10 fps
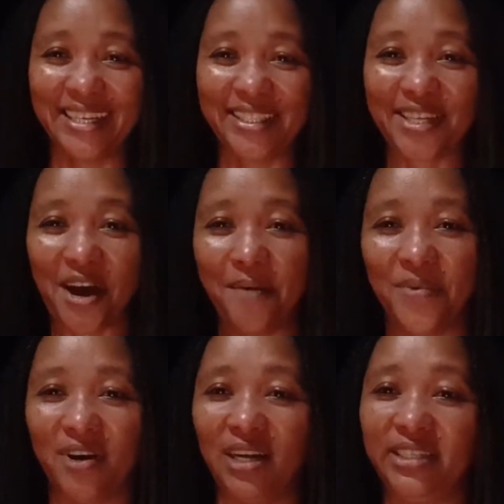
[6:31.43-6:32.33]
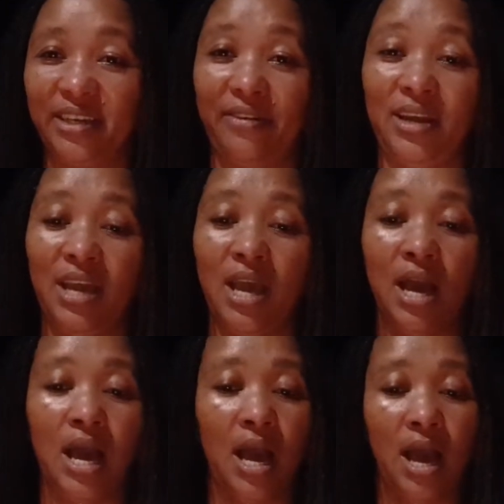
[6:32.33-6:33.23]
Tom or Jerry?
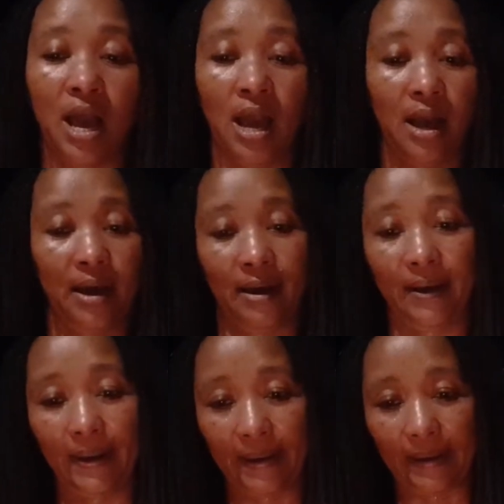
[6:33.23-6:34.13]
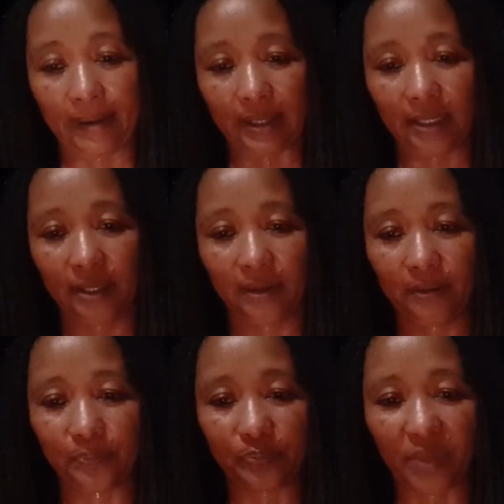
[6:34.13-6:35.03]

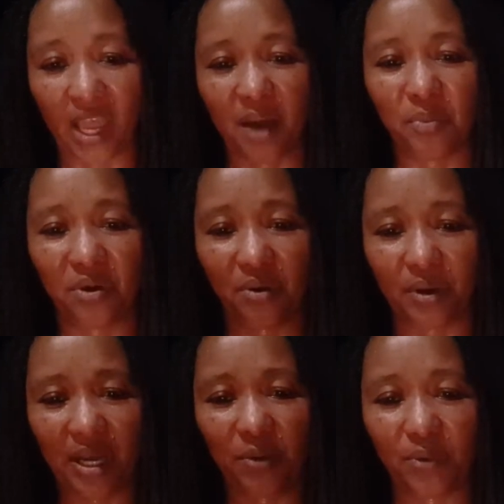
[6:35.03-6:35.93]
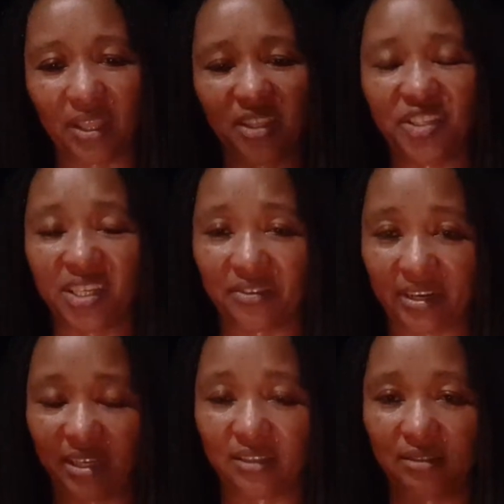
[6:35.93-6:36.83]
I'm going with
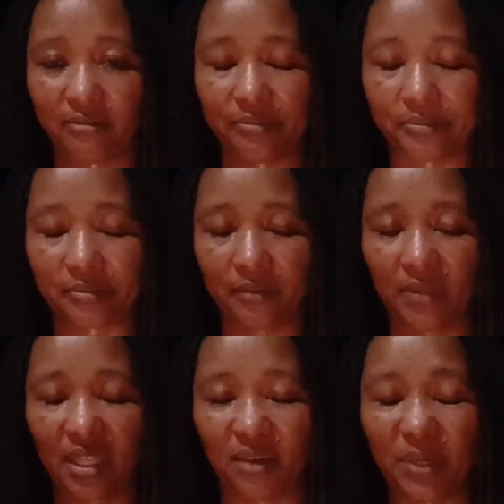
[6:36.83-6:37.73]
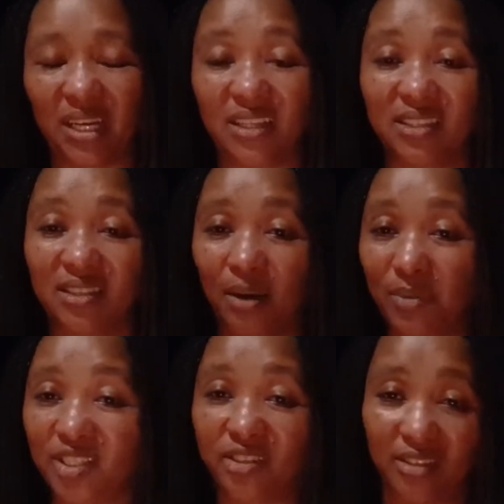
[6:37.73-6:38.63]
Jerry, because Tom
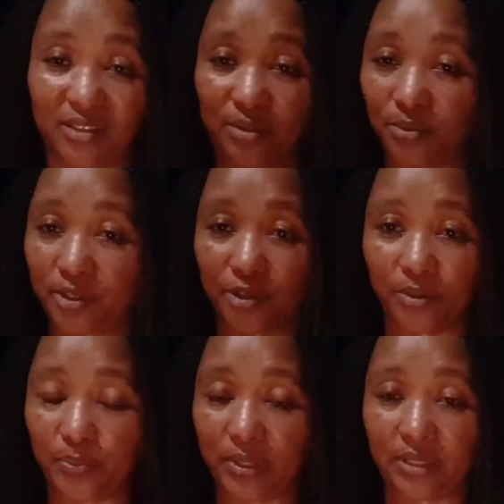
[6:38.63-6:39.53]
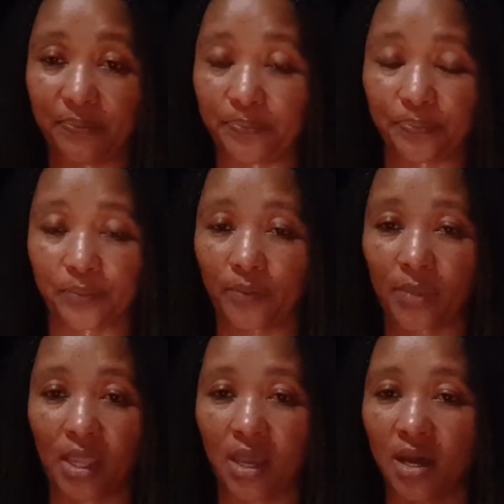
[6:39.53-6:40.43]
is just too stupid.
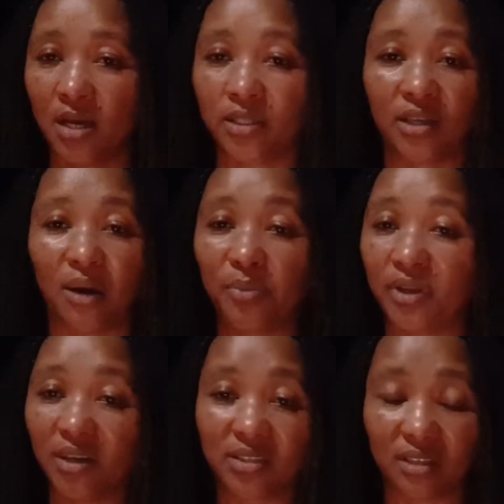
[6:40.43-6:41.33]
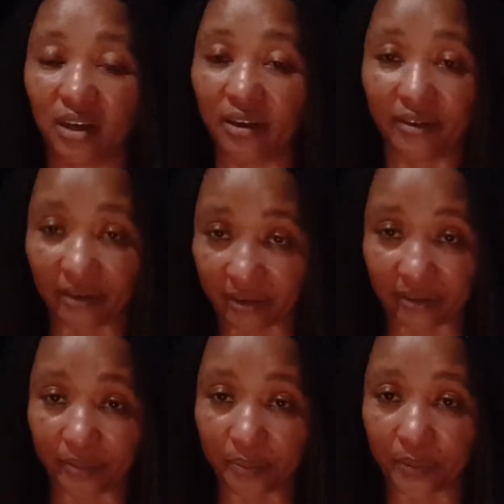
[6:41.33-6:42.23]
Tom does not
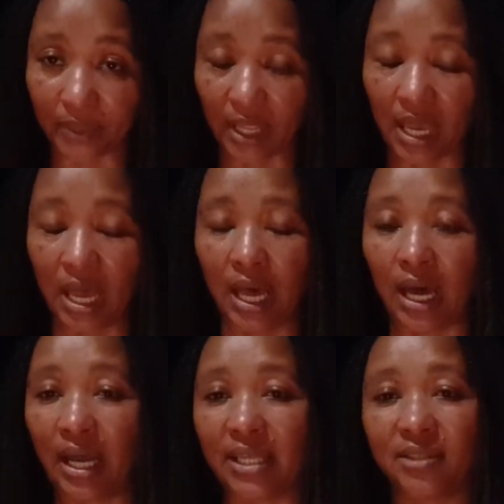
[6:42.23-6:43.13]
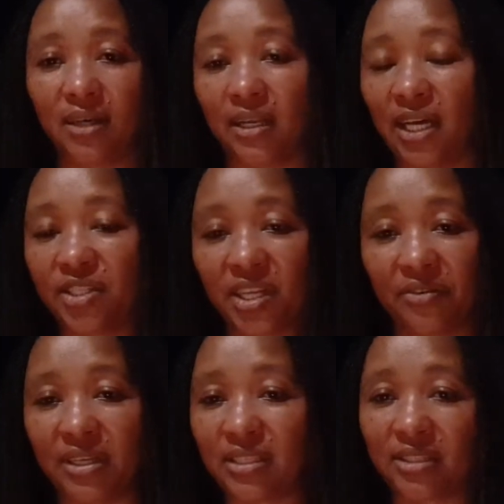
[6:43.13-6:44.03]
learn. And it's not that
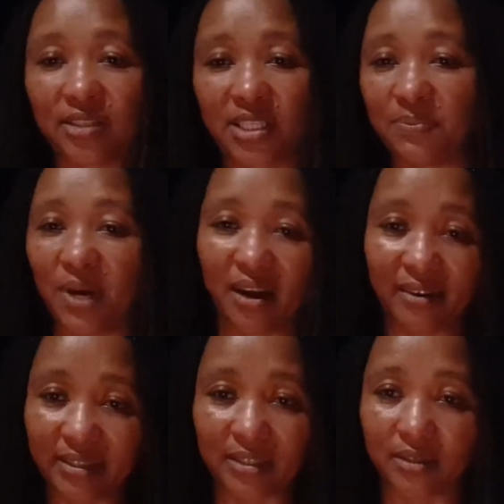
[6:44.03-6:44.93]
Jerry is smart.